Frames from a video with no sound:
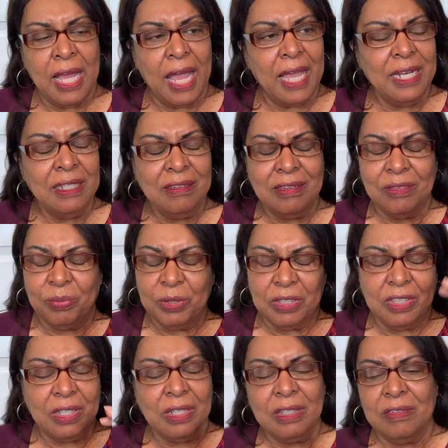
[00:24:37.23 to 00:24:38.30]
And it's just
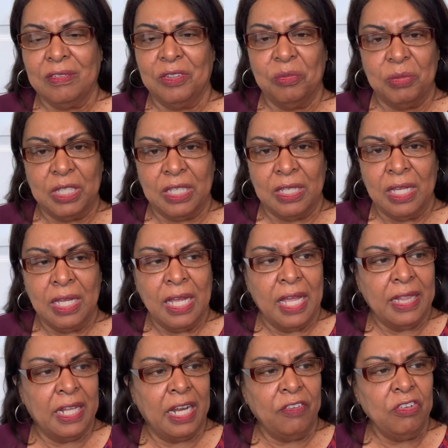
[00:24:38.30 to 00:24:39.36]
ridiculous to me
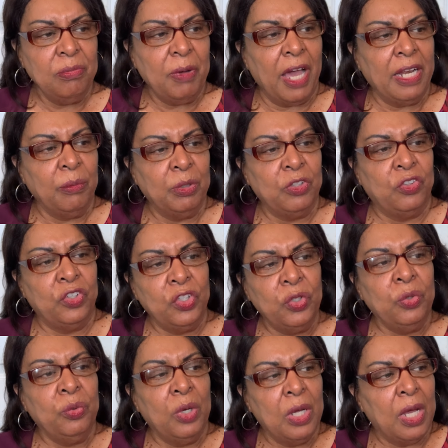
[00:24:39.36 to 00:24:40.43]
that everybody would
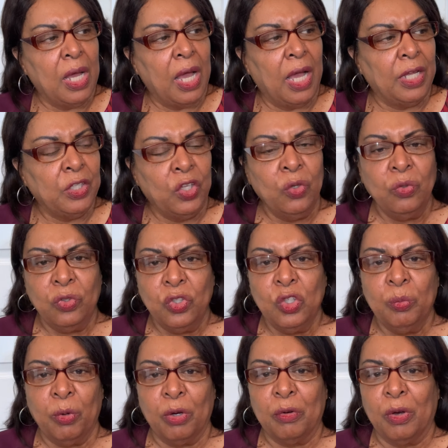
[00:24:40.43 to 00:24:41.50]
do a
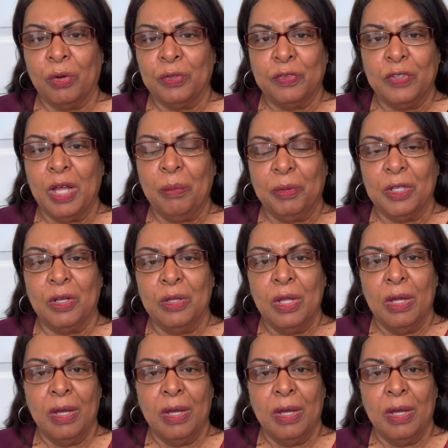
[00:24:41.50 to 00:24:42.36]
YouTube or, or something,